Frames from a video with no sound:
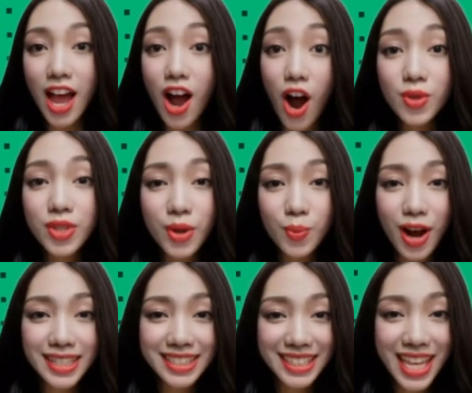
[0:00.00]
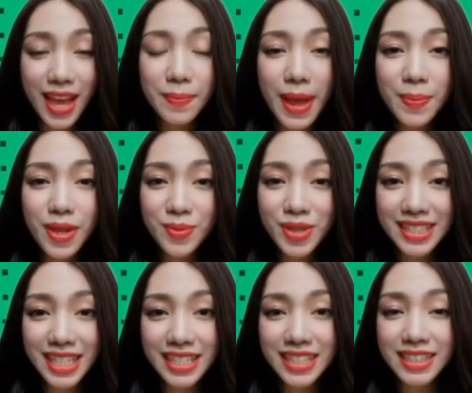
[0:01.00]
Only one sale may be
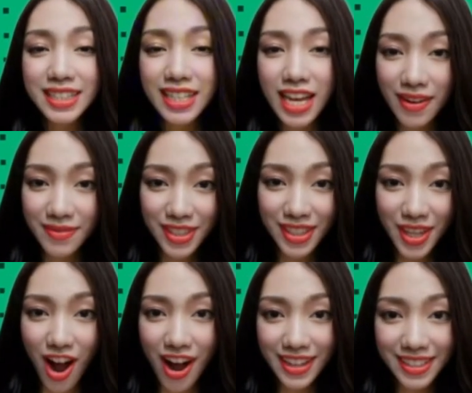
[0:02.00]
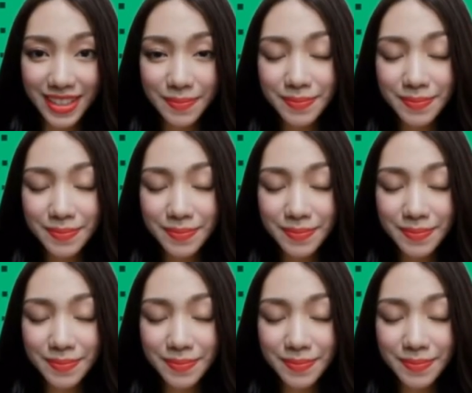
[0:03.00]
rescinded to cover the loss.